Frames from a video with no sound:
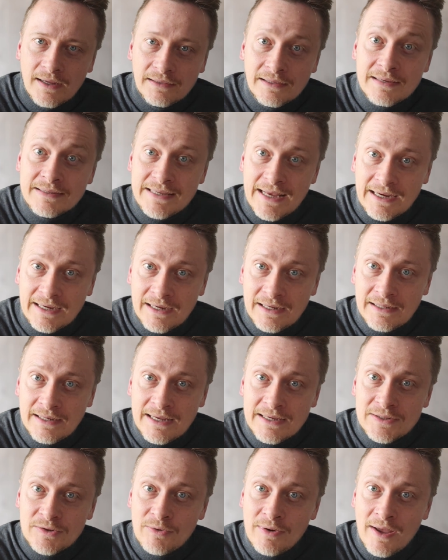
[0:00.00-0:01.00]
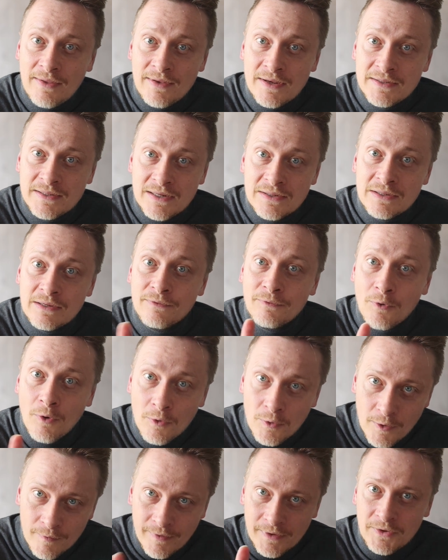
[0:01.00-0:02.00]
The second has
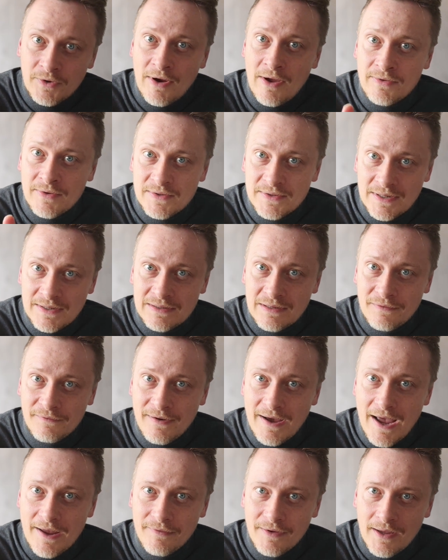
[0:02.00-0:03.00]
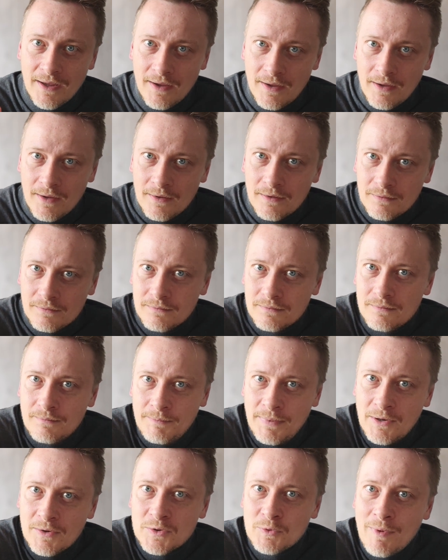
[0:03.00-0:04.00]
364 over 365,
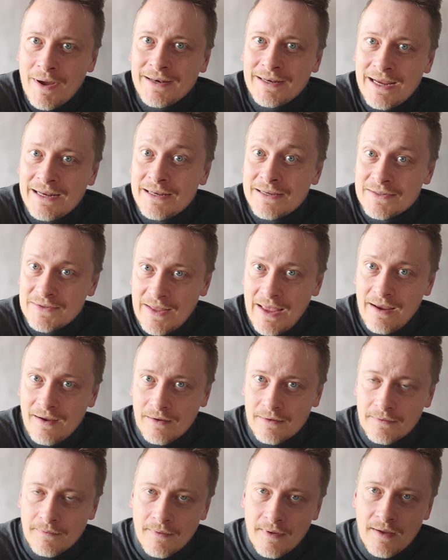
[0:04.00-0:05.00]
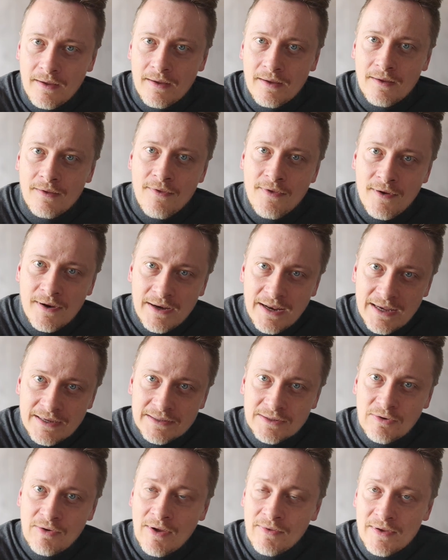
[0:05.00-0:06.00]
because one date is taken. Third
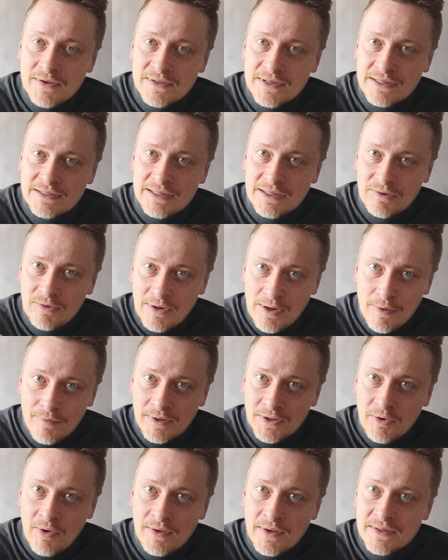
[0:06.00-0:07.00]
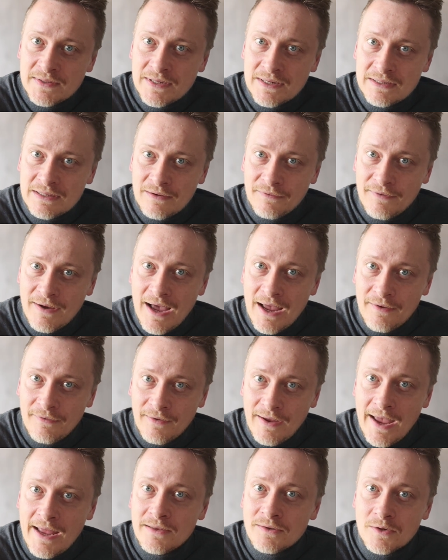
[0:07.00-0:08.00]
has 363 over
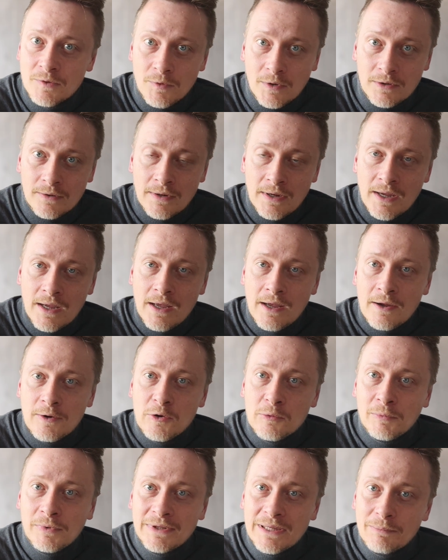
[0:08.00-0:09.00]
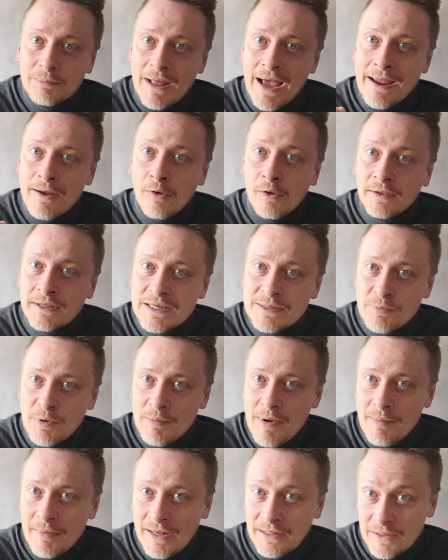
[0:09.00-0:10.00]
365, and so on. You multiply all these
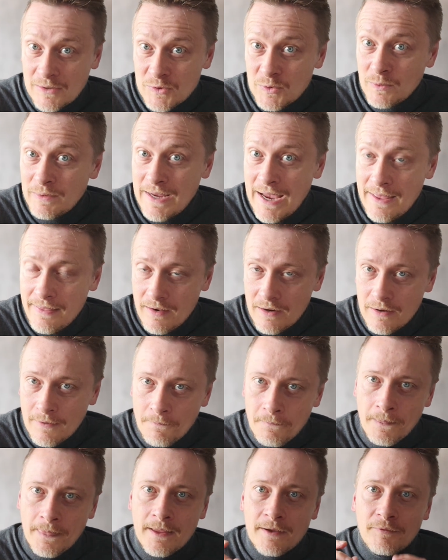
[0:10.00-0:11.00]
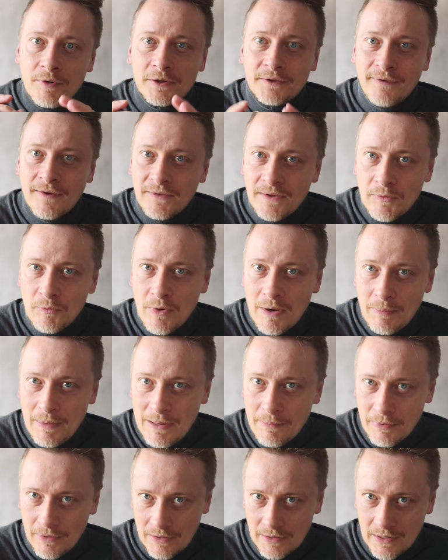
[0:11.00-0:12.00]
probabilities together. For 23
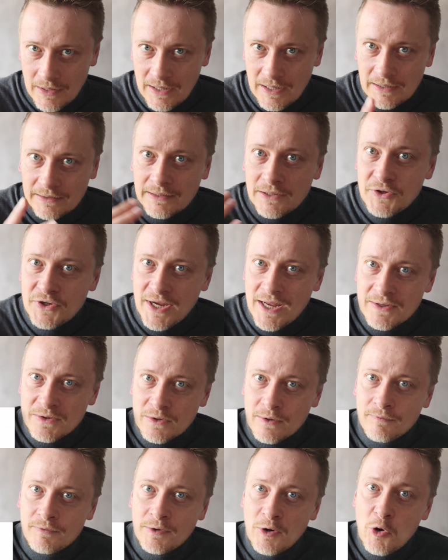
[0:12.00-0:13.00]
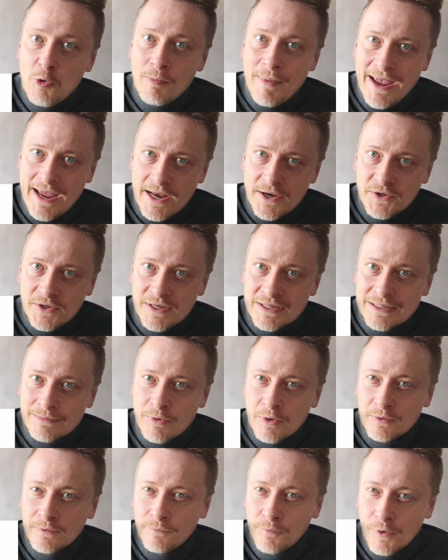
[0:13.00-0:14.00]
people, the chance of no match is
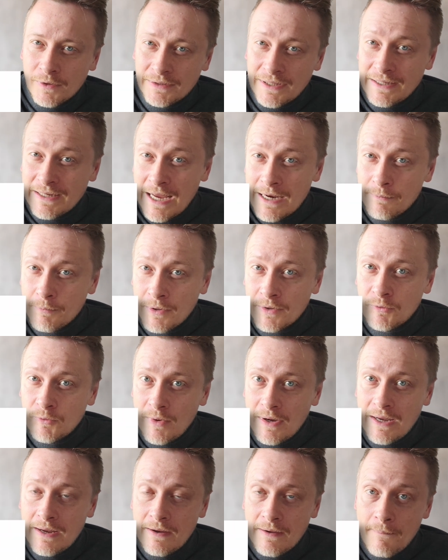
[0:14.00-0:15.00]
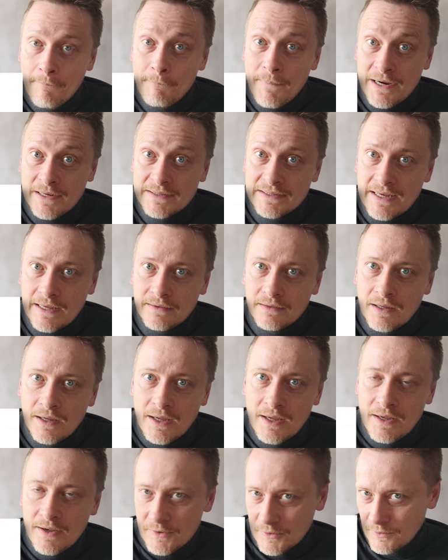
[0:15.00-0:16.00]
about 49.3%.
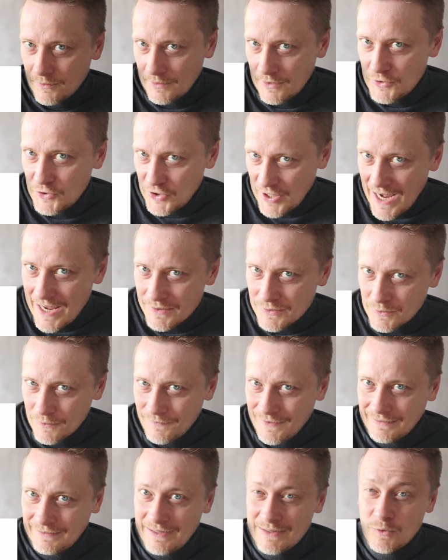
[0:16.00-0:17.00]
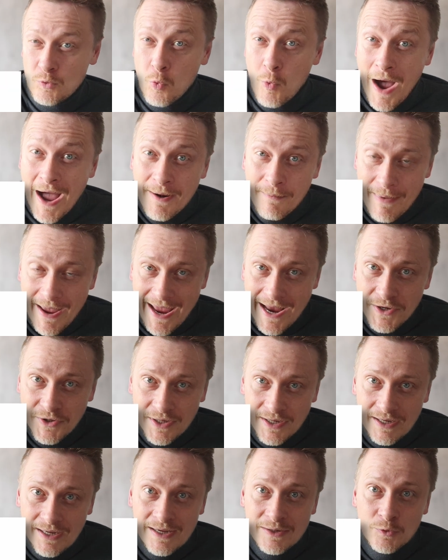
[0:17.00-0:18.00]
So the chance of at least one
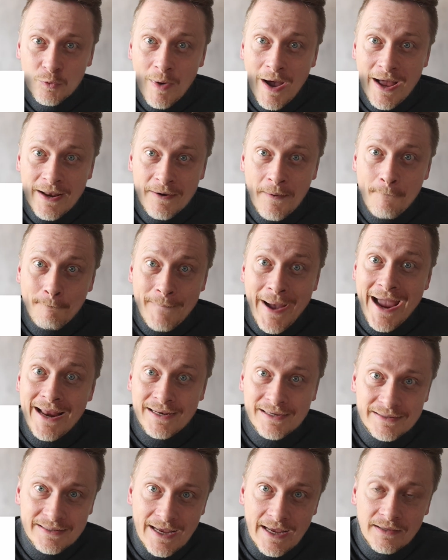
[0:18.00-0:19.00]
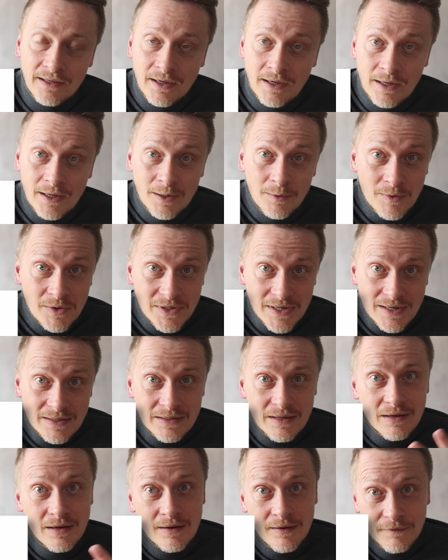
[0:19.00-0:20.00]
match is 1 minus that, which
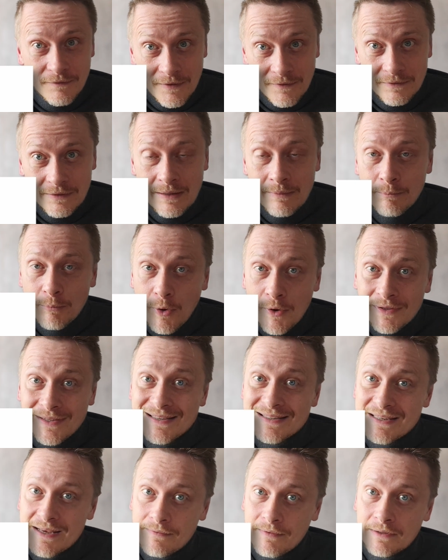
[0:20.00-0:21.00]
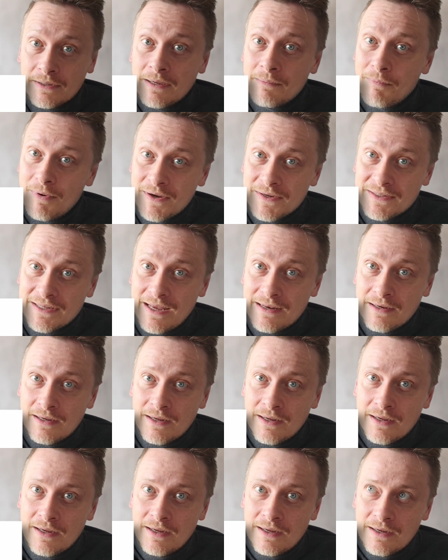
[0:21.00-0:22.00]
is 50.7%.
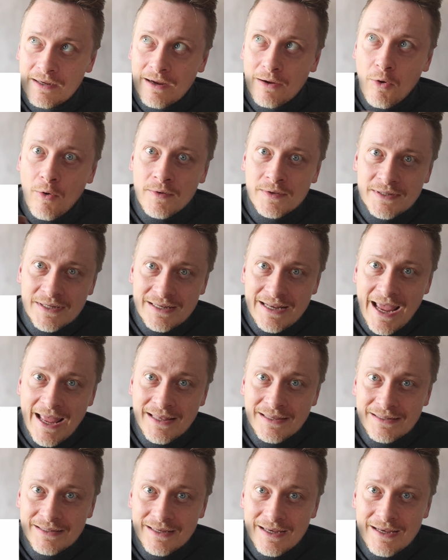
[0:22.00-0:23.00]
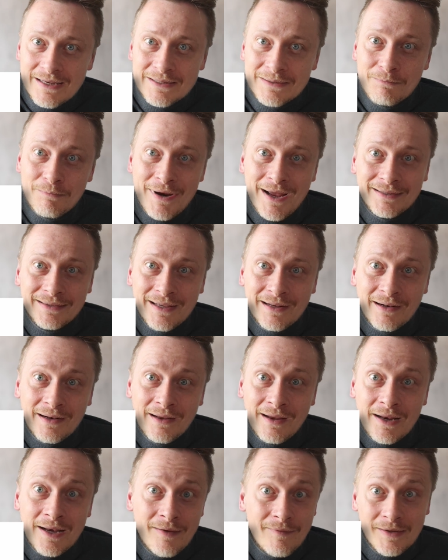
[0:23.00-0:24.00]
A coincidence is
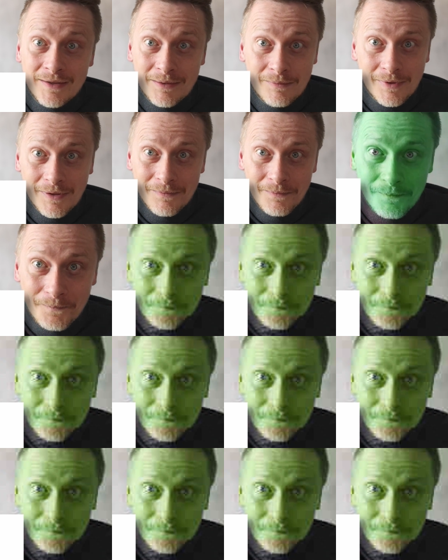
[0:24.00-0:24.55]
practically inevitable.